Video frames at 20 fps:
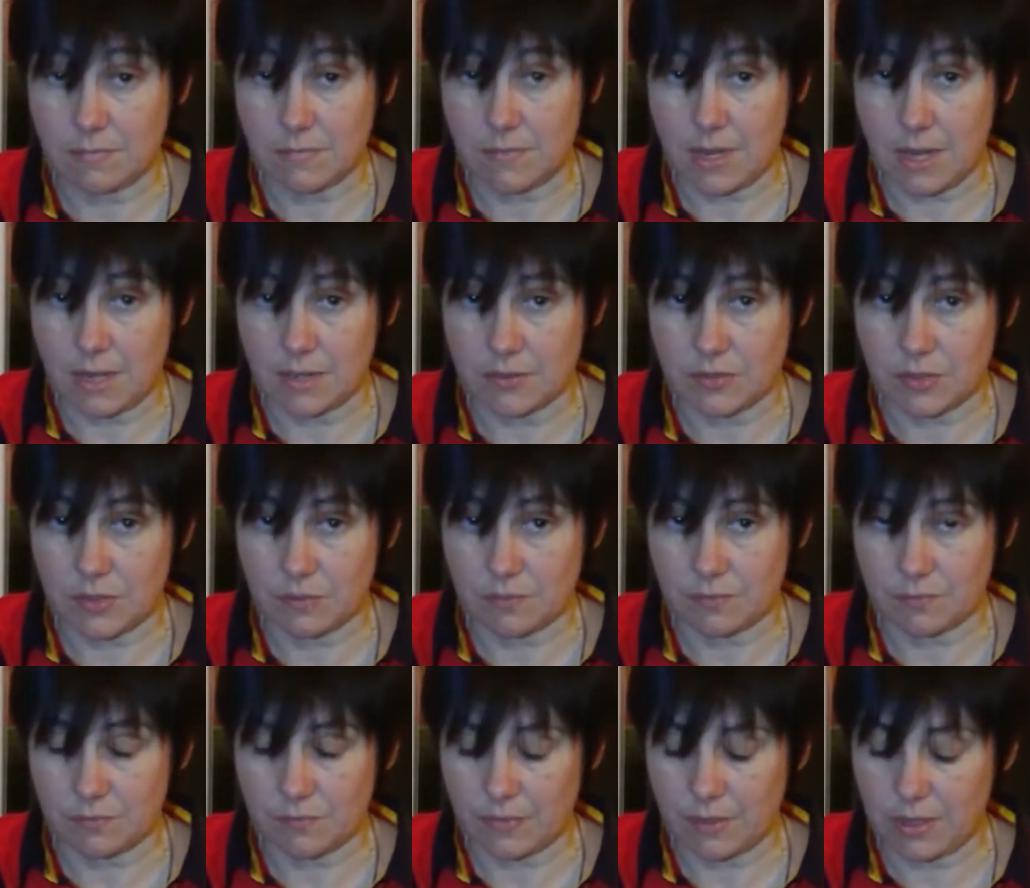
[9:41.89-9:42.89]
Yes.
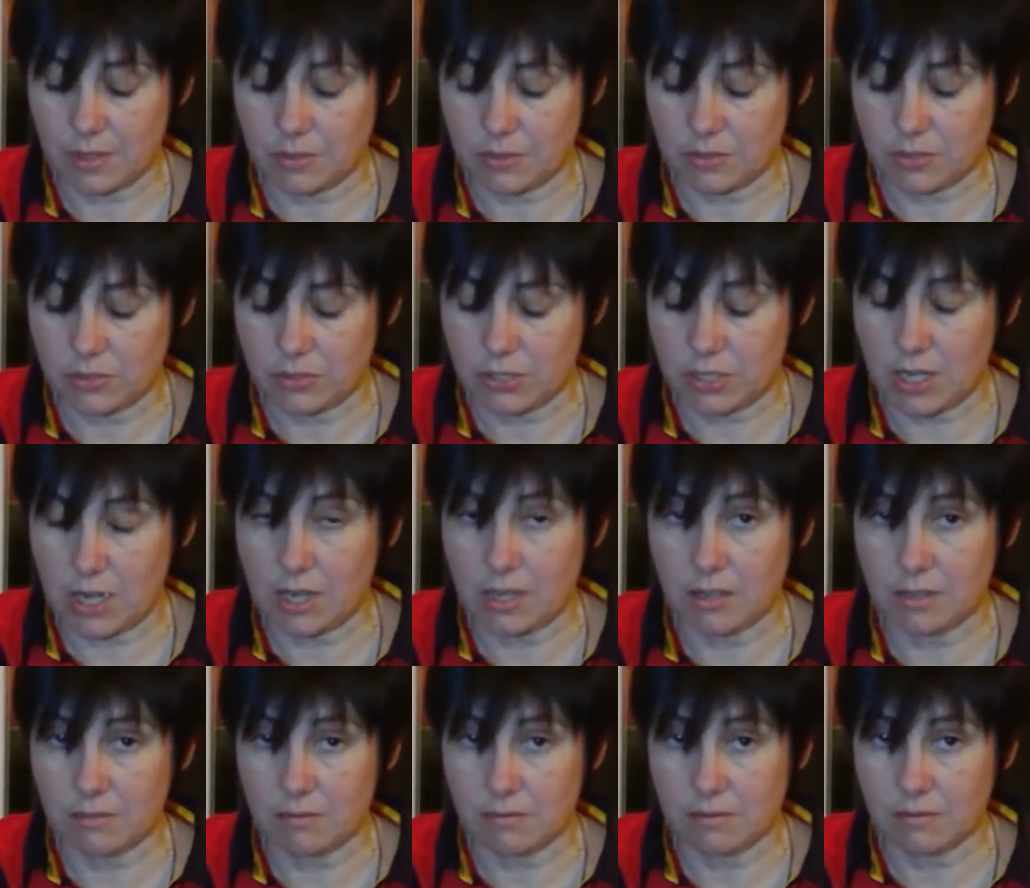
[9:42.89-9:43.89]
Now just
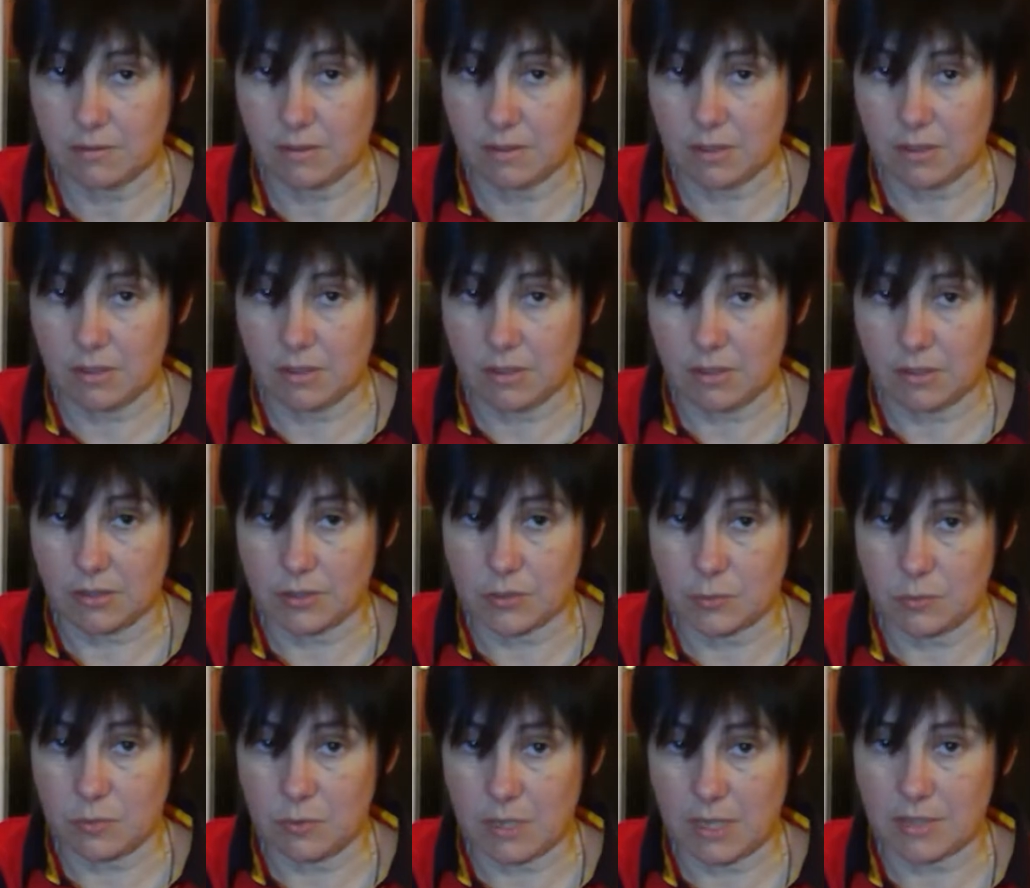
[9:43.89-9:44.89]
check, because
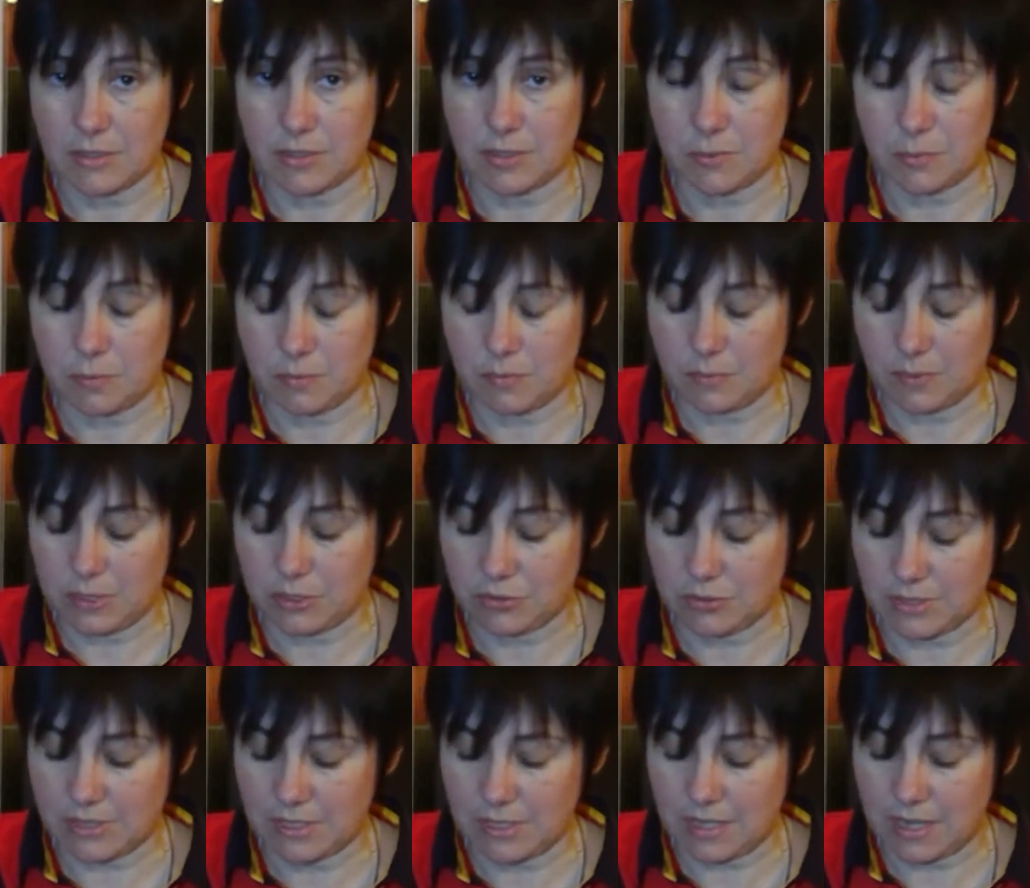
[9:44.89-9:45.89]
we were getting some
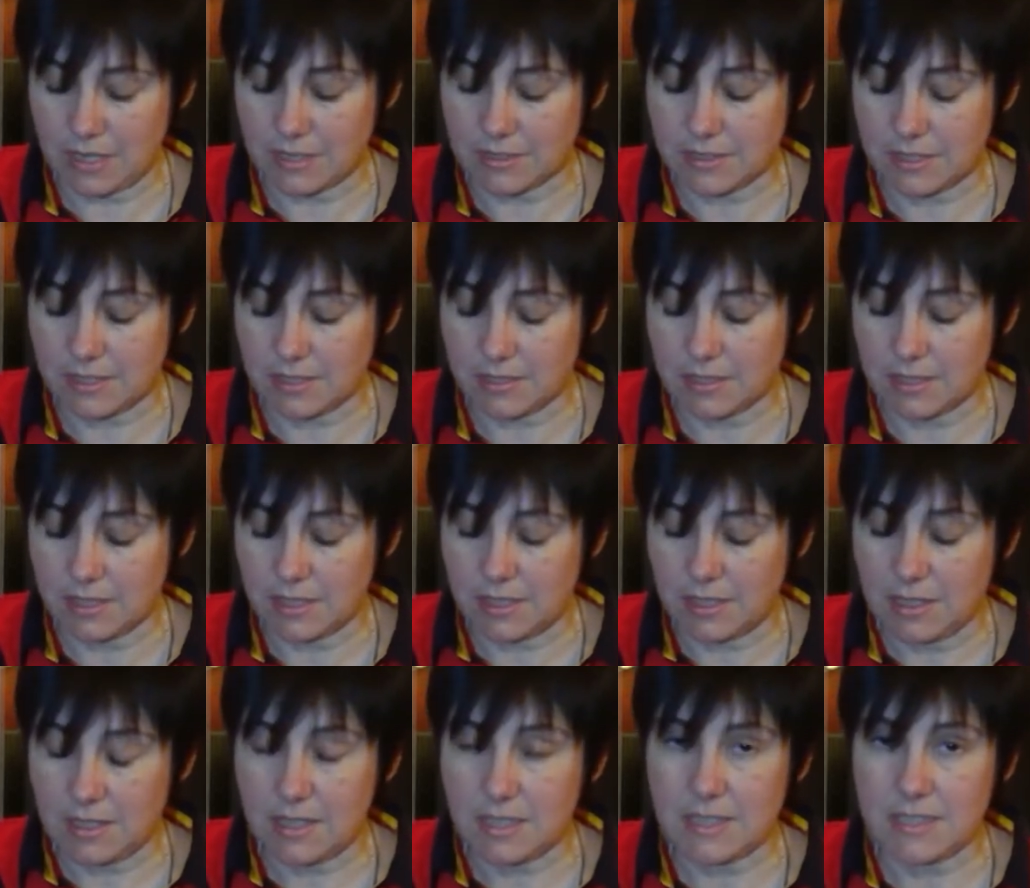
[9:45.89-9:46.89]
interesting answers.
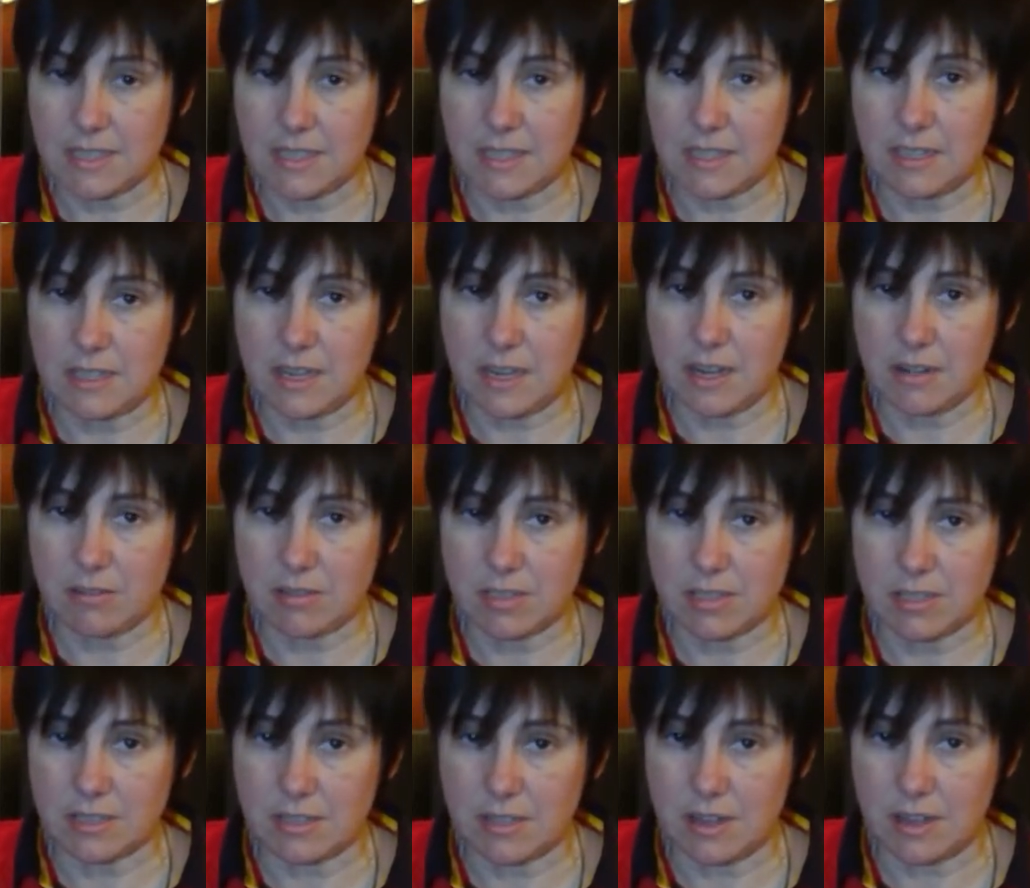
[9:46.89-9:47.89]
Is it
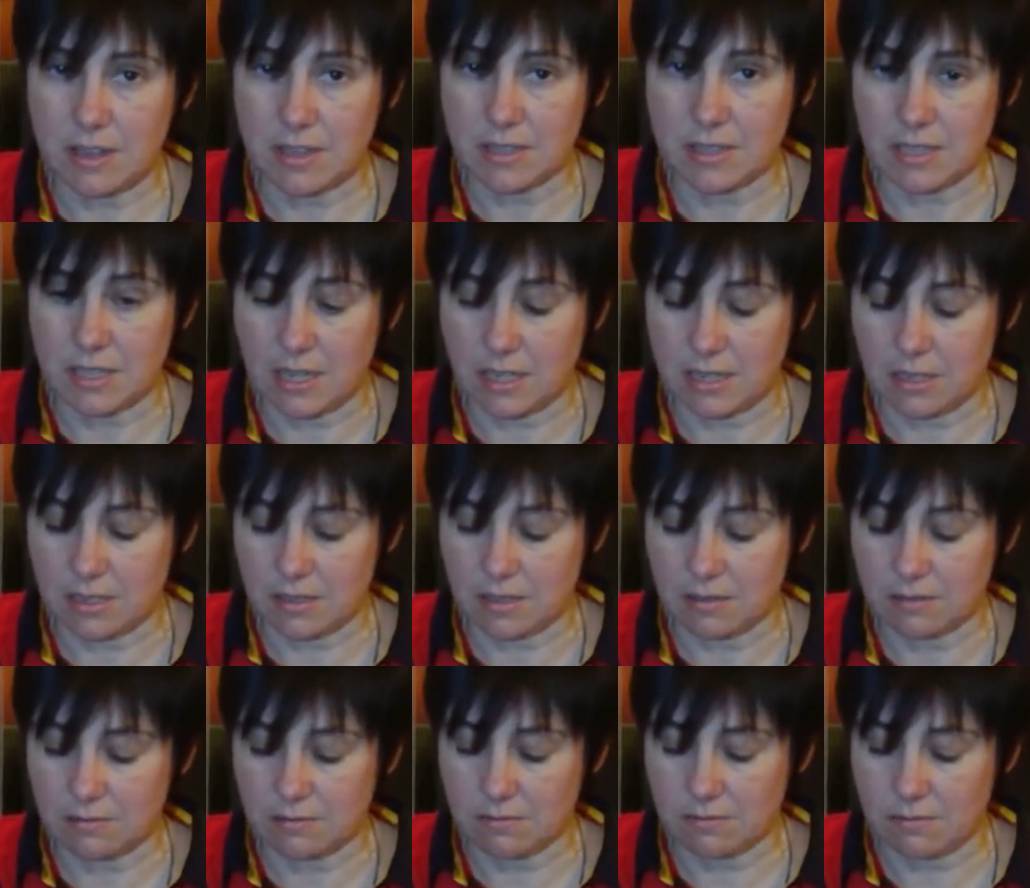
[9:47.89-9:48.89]
inherited heartache?
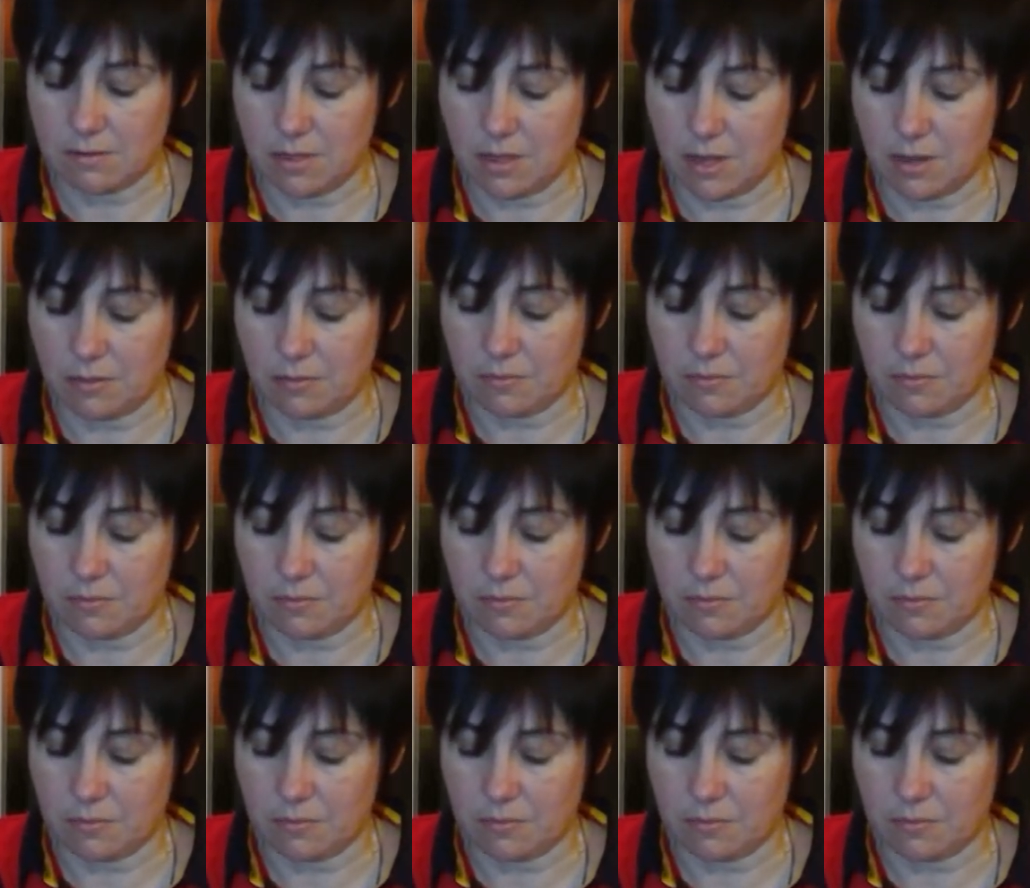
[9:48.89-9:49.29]
No.